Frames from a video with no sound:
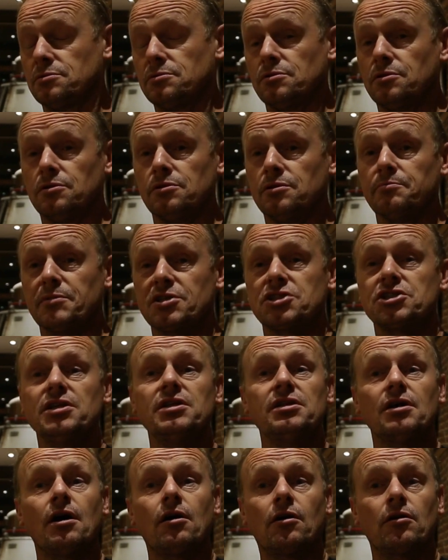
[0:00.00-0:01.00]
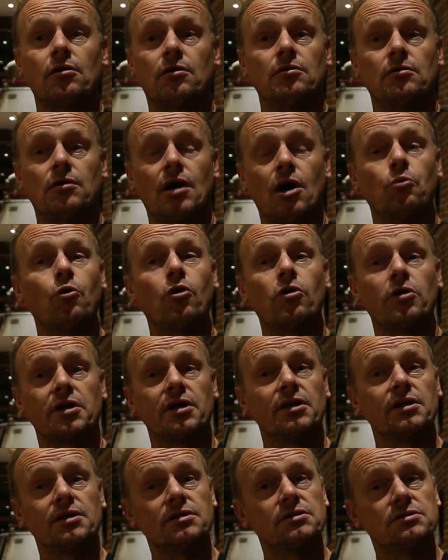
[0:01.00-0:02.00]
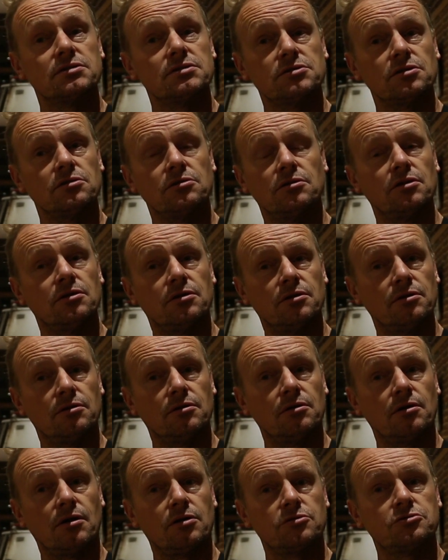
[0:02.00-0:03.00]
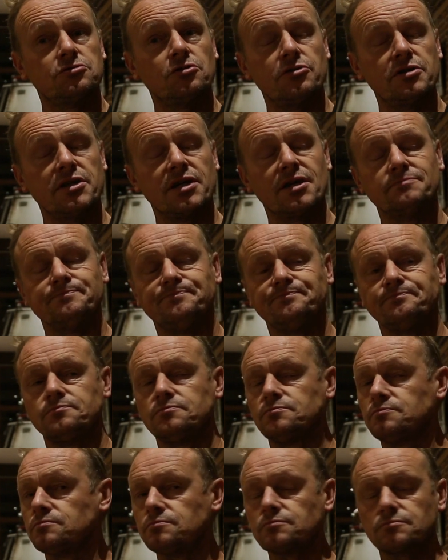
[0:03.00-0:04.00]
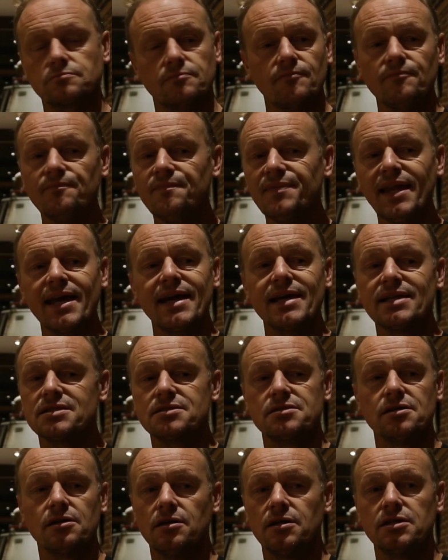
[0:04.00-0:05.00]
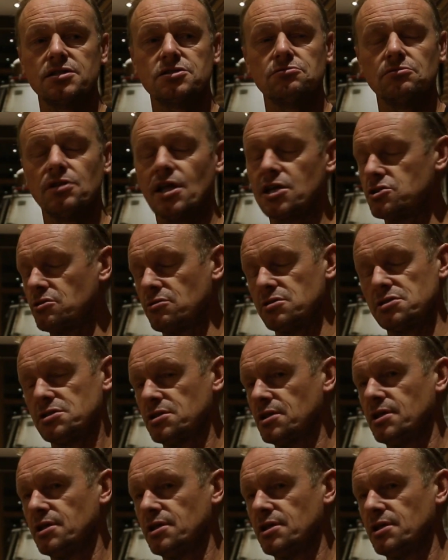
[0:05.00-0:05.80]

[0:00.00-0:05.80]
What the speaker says: the machine are working, so are turning. It's too dangerous.